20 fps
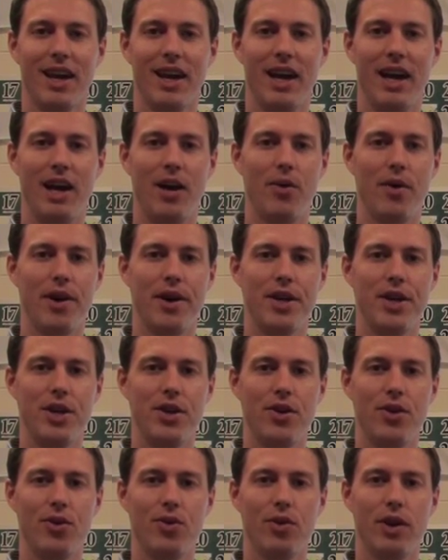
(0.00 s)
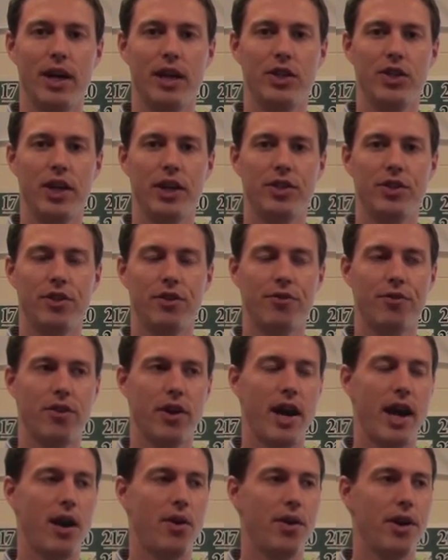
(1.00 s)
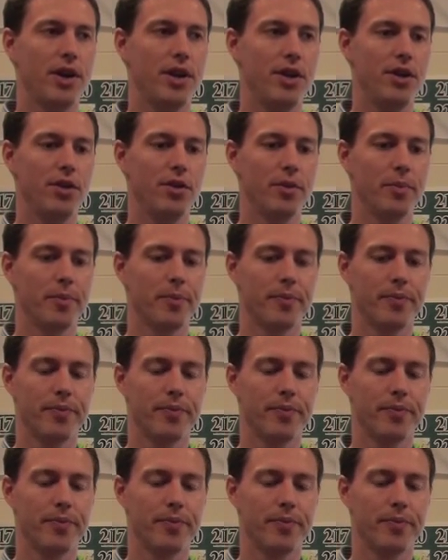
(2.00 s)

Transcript: How are you? A gesture for how are you.